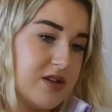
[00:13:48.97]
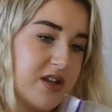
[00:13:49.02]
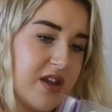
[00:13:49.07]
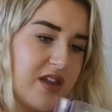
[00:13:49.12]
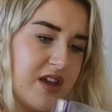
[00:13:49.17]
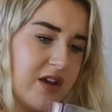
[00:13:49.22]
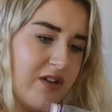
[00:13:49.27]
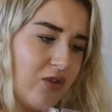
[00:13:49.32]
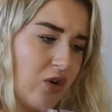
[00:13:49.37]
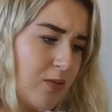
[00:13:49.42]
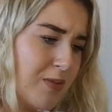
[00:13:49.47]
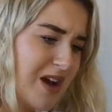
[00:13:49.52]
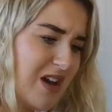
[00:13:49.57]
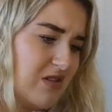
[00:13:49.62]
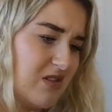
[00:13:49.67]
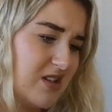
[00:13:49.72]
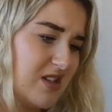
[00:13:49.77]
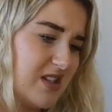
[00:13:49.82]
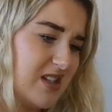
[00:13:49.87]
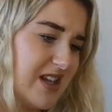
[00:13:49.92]
I think I've got
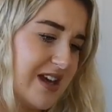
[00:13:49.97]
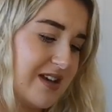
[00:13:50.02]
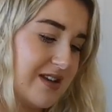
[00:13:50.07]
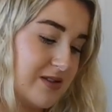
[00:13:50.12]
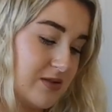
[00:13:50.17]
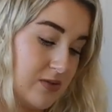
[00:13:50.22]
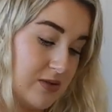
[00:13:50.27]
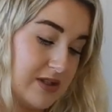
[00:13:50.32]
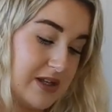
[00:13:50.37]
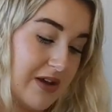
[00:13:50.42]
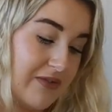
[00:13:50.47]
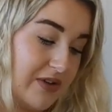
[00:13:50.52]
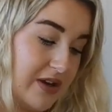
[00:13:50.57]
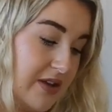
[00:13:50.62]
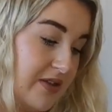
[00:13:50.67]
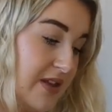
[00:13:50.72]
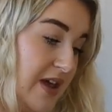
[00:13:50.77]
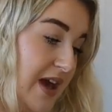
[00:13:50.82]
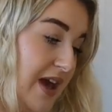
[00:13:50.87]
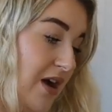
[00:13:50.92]
about 6 or 7
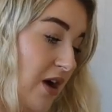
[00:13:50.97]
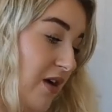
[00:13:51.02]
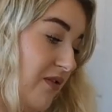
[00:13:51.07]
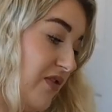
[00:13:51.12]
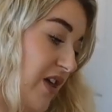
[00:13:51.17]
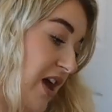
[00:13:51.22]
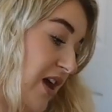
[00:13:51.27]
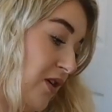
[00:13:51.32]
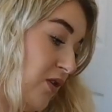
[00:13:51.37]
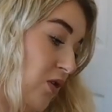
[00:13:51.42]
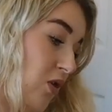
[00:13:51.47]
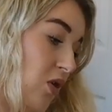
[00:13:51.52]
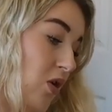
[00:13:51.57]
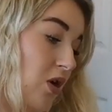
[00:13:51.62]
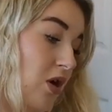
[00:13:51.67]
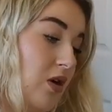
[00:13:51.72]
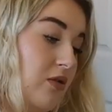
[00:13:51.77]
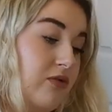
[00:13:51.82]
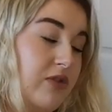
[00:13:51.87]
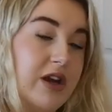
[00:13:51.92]
in there. I've then
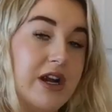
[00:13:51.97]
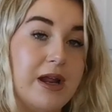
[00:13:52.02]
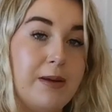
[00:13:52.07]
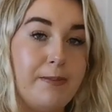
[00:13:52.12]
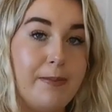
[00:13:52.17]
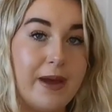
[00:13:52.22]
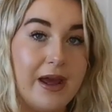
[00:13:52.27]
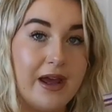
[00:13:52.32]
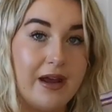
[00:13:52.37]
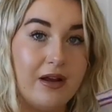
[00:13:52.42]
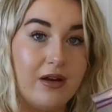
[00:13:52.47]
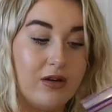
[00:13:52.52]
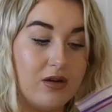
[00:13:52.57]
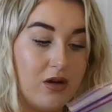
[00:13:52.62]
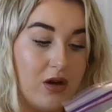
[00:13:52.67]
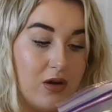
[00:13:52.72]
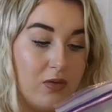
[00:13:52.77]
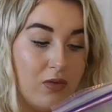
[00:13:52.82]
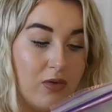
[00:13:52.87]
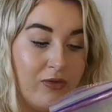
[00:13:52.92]
got a really big
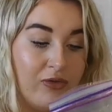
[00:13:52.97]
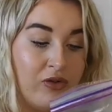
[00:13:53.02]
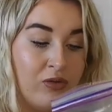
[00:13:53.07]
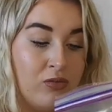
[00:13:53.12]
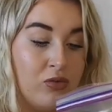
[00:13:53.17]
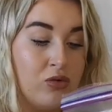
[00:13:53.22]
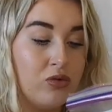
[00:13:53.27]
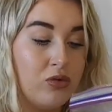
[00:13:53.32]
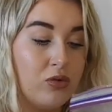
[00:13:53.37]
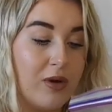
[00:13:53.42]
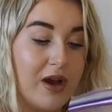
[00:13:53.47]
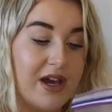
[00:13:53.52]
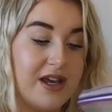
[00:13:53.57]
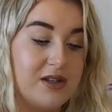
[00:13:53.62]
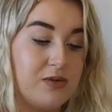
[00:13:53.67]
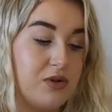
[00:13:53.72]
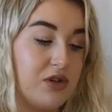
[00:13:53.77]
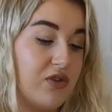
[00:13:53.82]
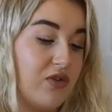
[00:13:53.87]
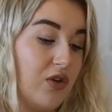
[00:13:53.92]
night one from
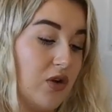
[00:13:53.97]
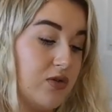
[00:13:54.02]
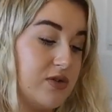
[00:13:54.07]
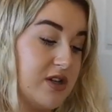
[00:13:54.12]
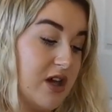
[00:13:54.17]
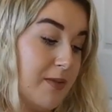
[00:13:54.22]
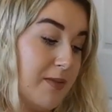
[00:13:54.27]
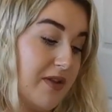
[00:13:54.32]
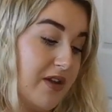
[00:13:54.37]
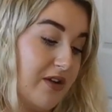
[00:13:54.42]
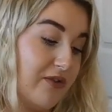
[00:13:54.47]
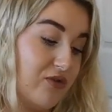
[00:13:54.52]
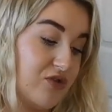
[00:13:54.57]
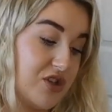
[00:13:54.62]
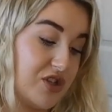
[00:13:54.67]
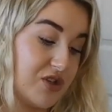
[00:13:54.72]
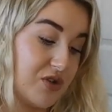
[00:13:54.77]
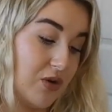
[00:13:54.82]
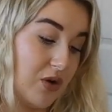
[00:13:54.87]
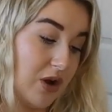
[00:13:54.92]
Always, which folds up, and then I've
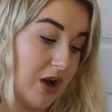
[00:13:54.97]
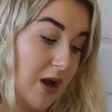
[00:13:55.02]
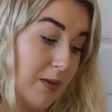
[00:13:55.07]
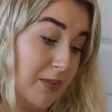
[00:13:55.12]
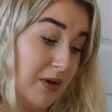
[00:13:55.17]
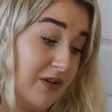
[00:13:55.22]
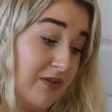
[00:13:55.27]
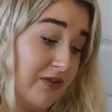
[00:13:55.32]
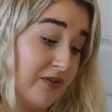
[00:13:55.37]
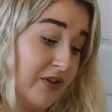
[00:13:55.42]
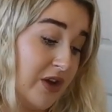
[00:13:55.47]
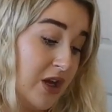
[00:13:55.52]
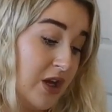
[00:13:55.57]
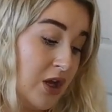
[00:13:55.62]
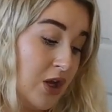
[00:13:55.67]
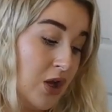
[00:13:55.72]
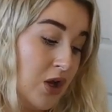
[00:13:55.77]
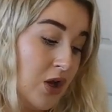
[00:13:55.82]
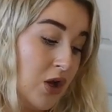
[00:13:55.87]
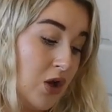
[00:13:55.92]
just got a couple of
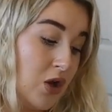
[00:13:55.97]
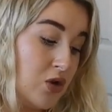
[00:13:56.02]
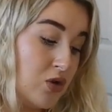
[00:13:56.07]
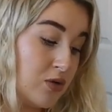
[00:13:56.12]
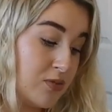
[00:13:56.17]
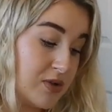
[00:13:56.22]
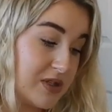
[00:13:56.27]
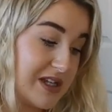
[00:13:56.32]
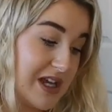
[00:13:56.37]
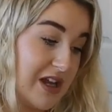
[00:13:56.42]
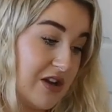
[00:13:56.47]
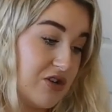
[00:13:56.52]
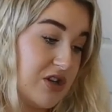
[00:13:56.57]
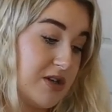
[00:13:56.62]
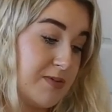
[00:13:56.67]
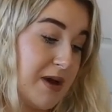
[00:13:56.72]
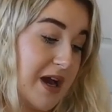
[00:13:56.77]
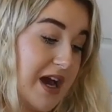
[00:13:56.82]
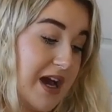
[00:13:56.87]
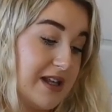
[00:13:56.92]
normal
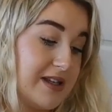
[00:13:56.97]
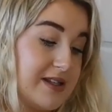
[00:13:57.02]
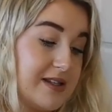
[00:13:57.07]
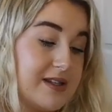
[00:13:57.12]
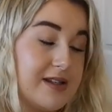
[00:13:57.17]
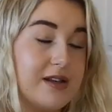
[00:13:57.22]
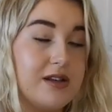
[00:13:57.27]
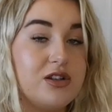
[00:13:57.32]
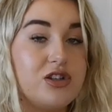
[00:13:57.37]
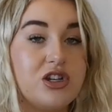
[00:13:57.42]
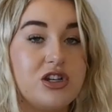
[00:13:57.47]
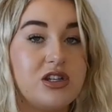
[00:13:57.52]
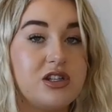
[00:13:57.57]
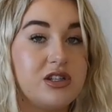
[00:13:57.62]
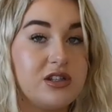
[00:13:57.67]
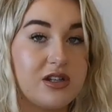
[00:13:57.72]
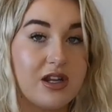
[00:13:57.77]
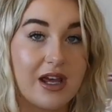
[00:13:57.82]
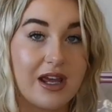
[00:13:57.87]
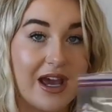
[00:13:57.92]
sanitary pads,
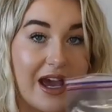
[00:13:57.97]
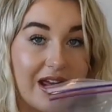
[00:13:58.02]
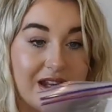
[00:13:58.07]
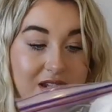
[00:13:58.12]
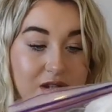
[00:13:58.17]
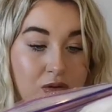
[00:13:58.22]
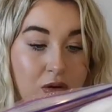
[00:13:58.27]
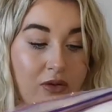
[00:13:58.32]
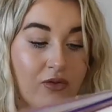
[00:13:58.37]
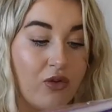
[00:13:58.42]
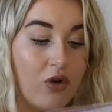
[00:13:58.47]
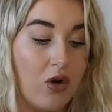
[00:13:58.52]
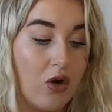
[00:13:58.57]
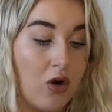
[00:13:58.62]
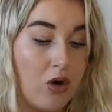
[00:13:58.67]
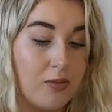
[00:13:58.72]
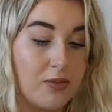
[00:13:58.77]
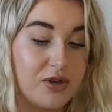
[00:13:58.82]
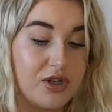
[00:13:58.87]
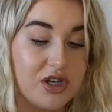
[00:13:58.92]
just again, so I've got
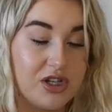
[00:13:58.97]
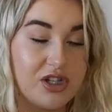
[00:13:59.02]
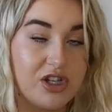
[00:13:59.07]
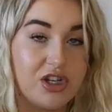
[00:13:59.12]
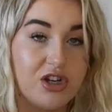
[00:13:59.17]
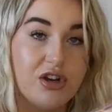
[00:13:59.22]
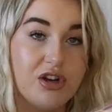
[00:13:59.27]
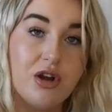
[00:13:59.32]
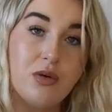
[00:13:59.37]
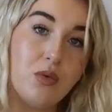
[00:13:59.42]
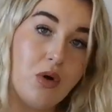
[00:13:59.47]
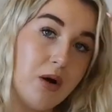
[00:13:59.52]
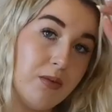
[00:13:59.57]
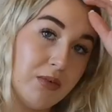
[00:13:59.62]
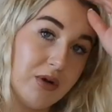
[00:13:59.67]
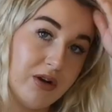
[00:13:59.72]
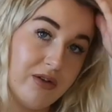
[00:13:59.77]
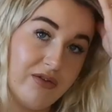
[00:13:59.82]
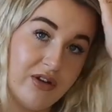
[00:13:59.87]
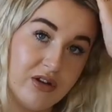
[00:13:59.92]
options. I don't know what I'm
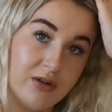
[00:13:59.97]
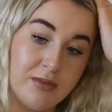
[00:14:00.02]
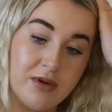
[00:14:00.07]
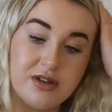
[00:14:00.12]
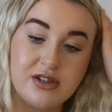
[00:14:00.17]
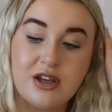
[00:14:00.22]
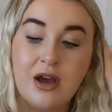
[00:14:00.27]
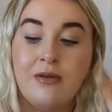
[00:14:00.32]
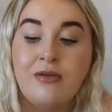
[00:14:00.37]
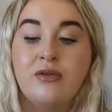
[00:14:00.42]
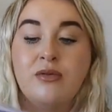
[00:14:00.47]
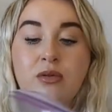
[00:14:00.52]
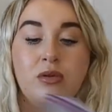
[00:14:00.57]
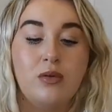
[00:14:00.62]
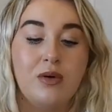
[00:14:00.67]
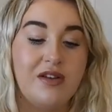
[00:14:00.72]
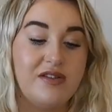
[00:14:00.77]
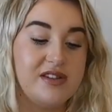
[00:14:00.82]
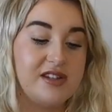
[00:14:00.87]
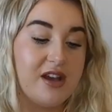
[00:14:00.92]
going to feel the most comfortable
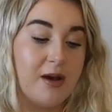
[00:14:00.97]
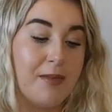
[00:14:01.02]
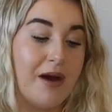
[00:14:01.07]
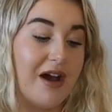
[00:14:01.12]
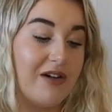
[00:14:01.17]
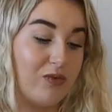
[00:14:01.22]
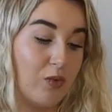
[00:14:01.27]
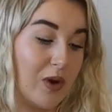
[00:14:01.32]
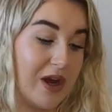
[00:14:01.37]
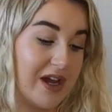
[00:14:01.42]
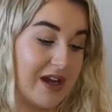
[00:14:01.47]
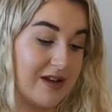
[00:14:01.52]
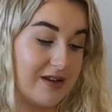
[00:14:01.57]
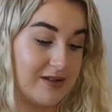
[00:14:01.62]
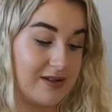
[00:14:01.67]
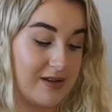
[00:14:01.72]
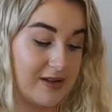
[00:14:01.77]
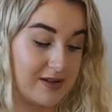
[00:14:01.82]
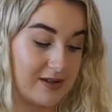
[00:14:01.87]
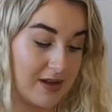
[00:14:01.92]
with. Some have
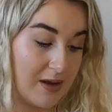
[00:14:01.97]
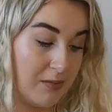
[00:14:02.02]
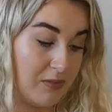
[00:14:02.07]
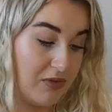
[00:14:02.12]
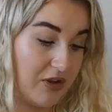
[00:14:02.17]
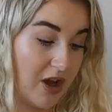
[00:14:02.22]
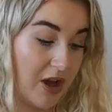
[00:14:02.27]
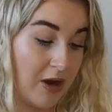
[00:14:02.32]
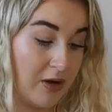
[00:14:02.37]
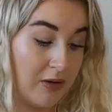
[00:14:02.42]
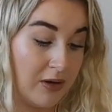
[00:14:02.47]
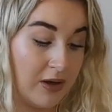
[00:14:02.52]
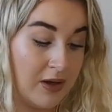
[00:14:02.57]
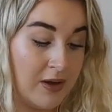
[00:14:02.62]
wings, some don't.